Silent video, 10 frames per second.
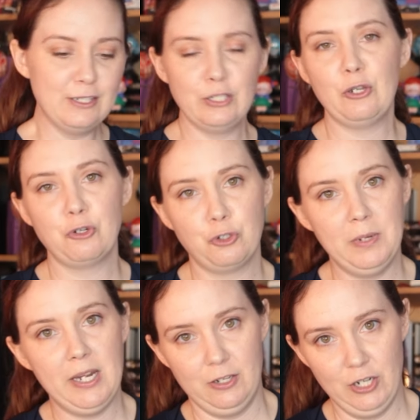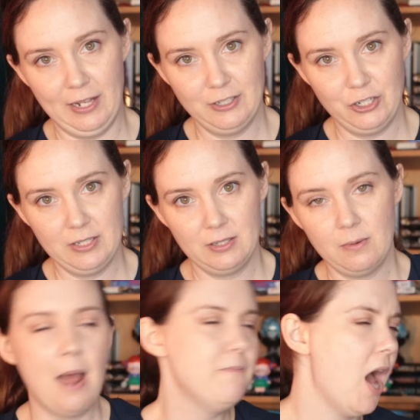is the social media
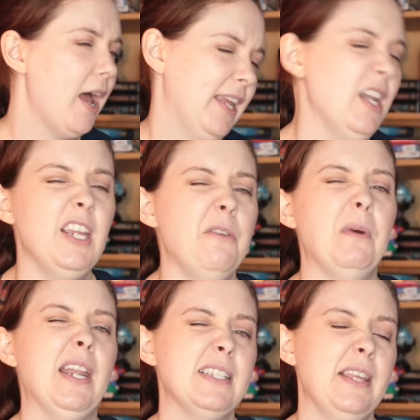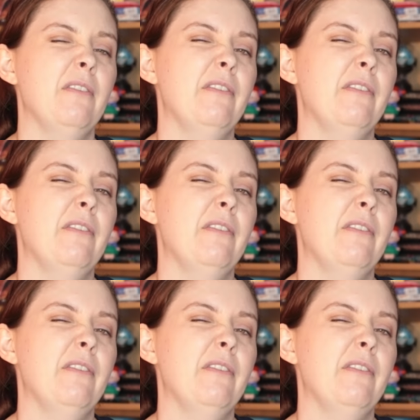challenges. I'm not kidding you when I say